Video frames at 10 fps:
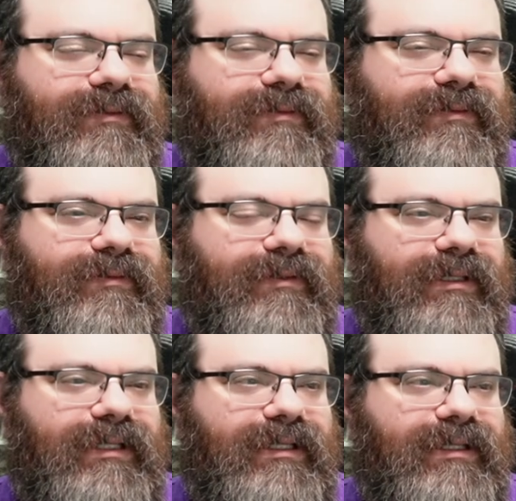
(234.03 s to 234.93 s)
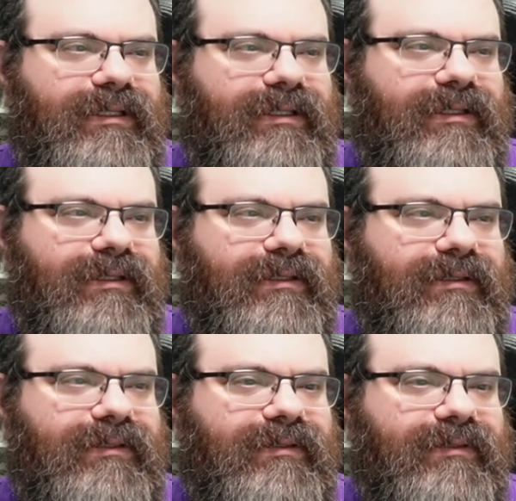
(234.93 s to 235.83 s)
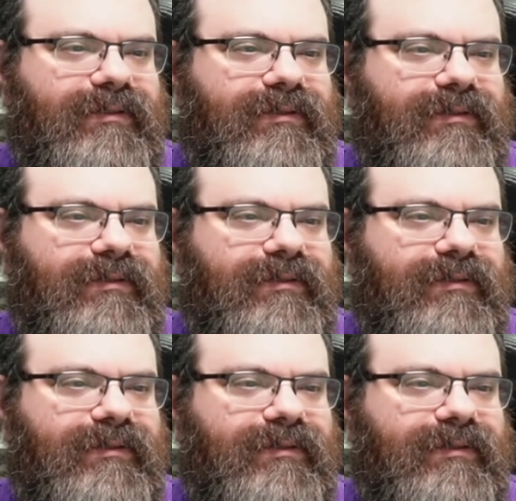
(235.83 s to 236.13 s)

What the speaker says: (silence)